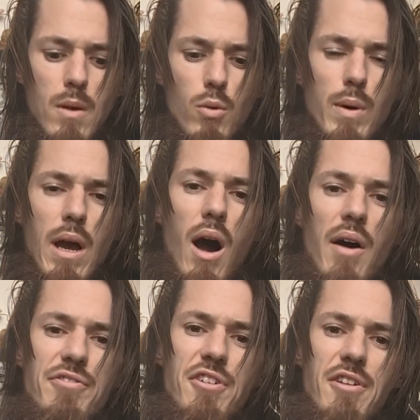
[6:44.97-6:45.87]
we
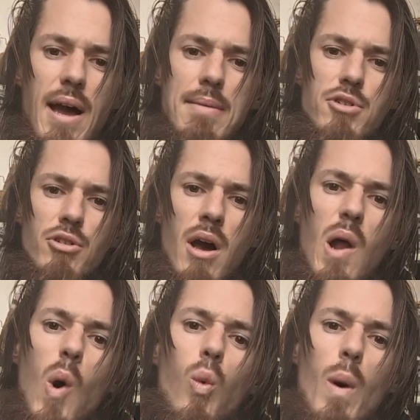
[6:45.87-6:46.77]
oftentimes are not
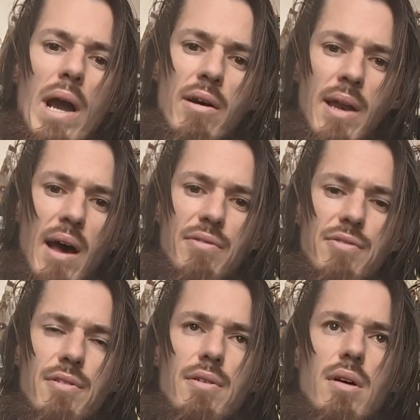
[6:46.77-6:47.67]
aware
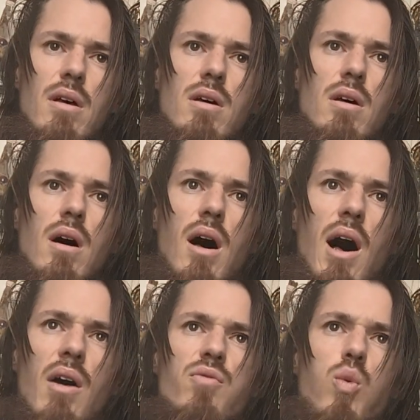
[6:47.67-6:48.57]
enough
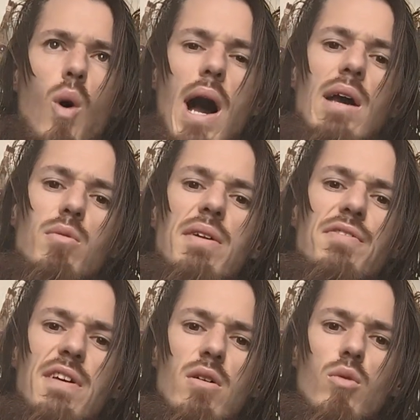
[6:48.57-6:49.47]
of why we
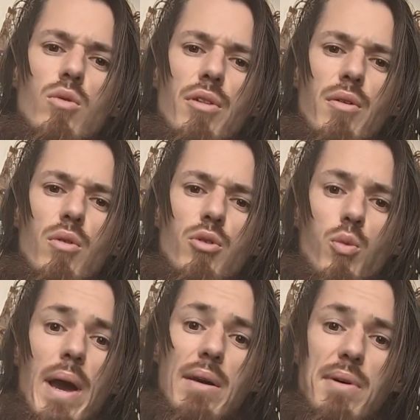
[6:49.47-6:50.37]
feel the
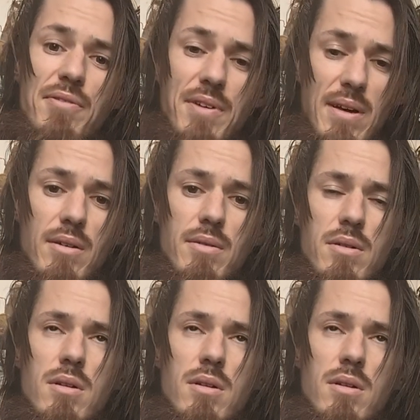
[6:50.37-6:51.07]
way we feel.